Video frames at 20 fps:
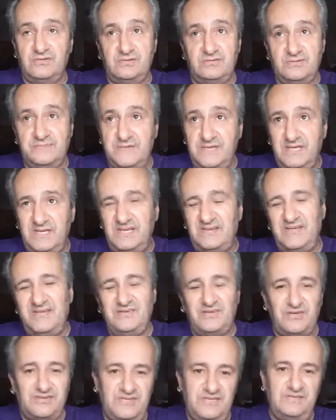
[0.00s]
Or, you know,
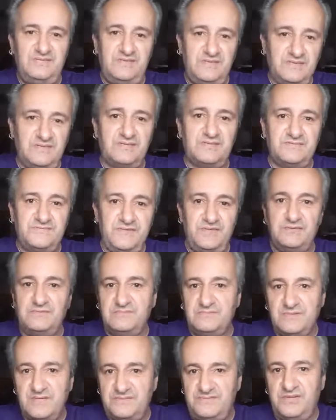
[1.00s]
you've got a
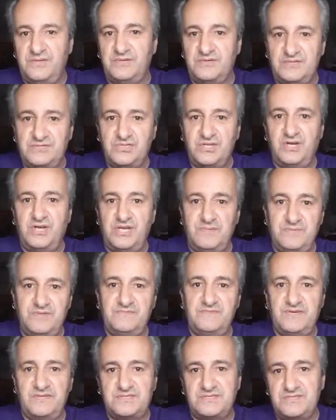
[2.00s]
few of the journeymen
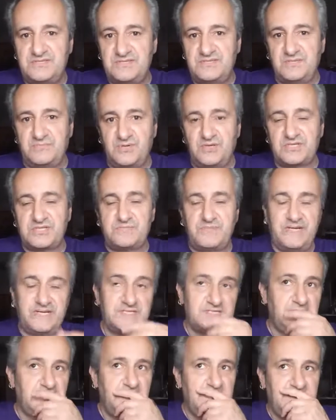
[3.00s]
versus the
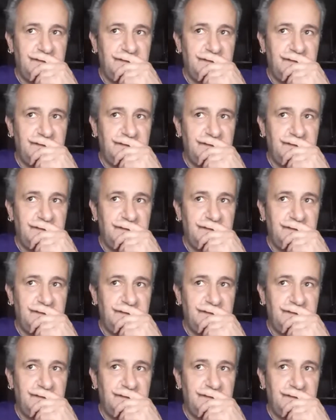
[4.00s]
prospects,